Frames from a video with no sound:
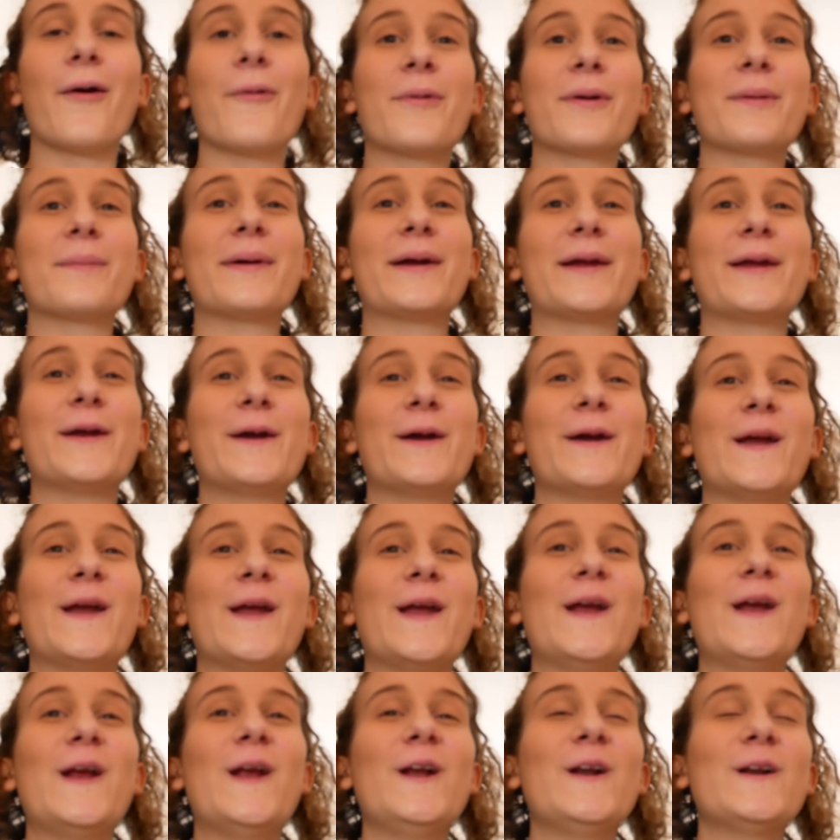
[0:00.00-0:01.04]
one of my
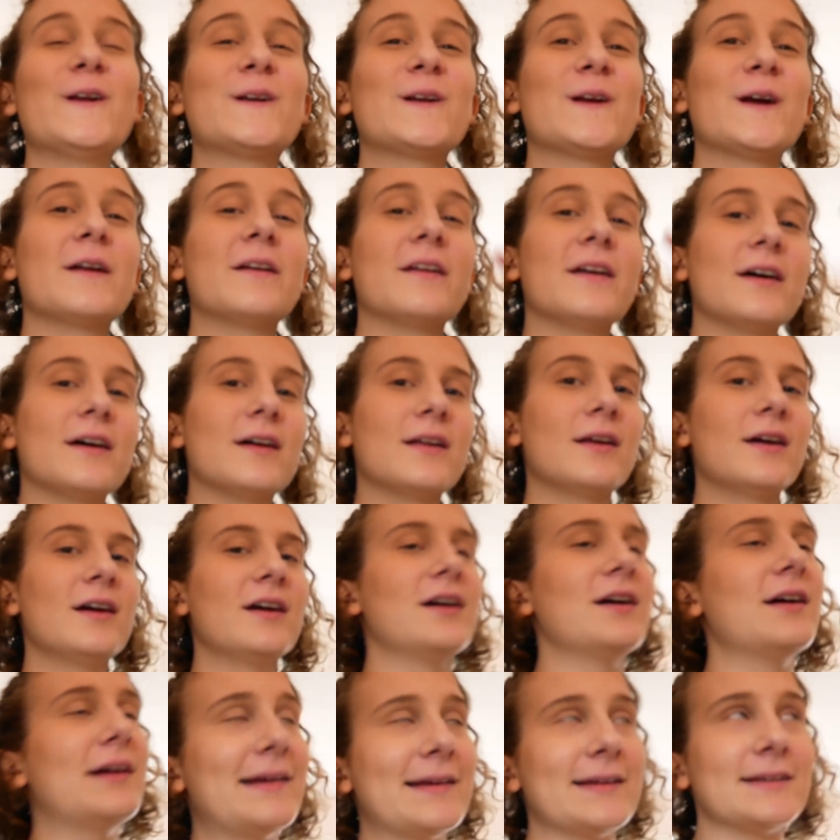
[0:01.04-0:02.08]
cookies, and then
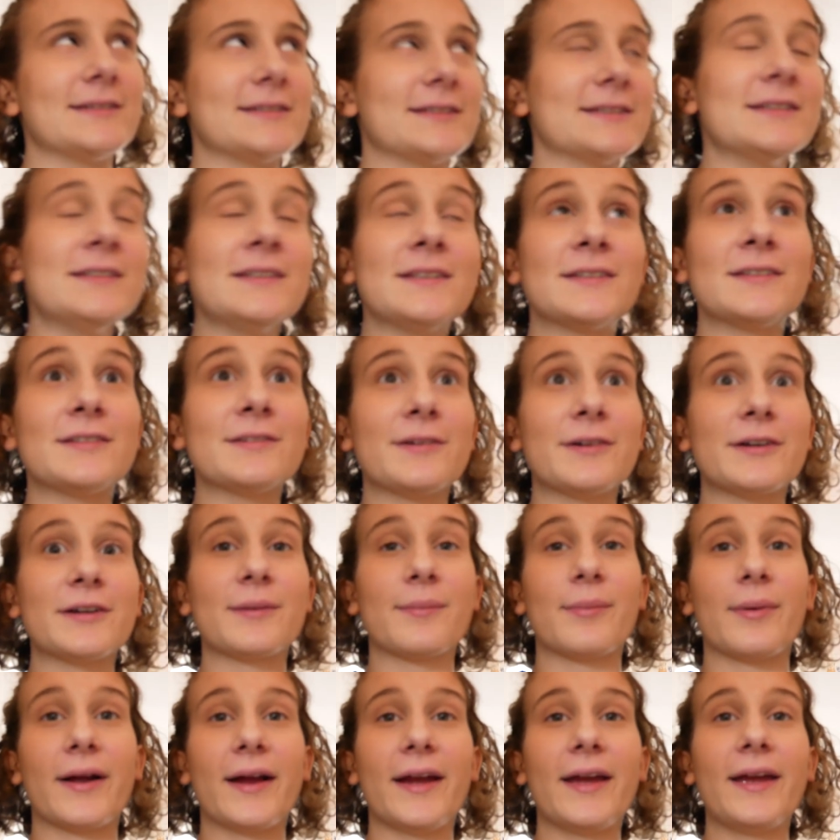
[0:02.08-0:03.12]
since it's winter
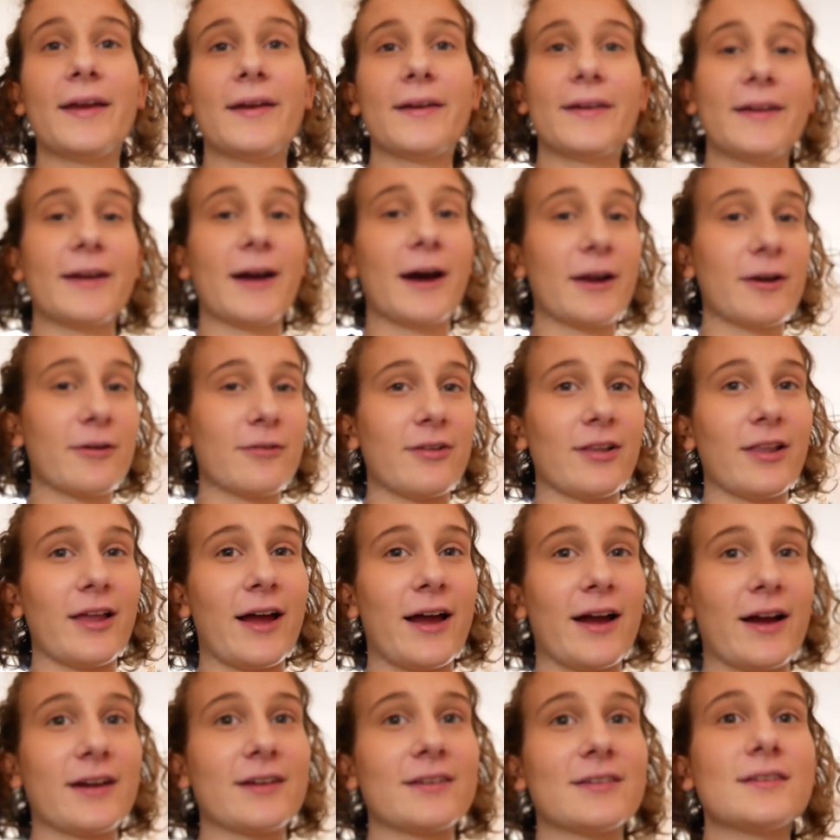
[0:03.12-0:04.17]
break, gotta
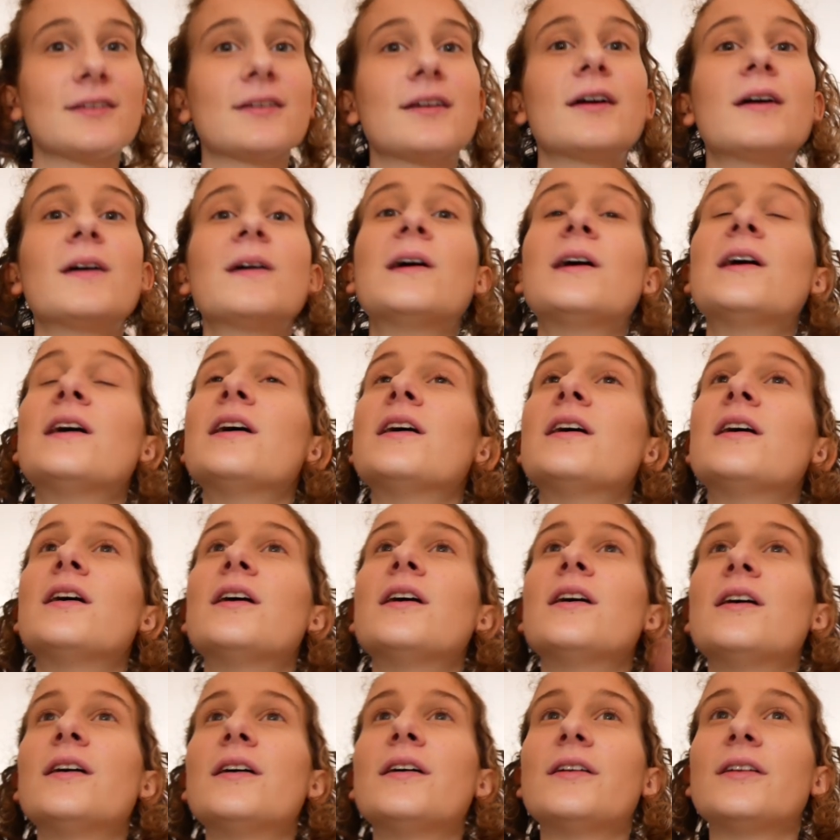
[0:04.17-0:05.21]
relax.
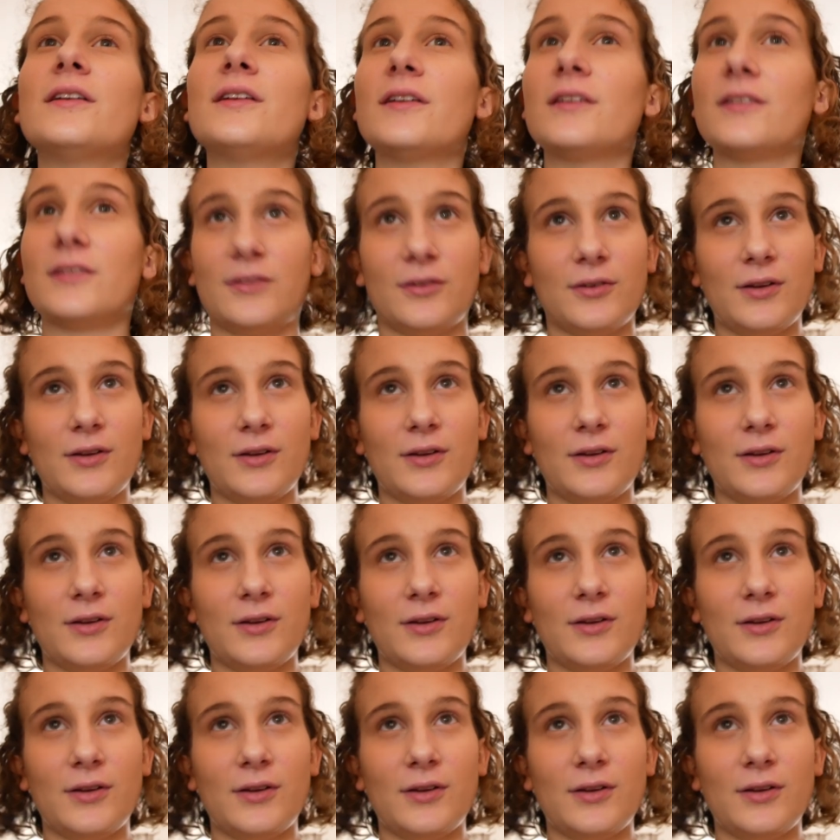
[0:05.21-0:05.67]
So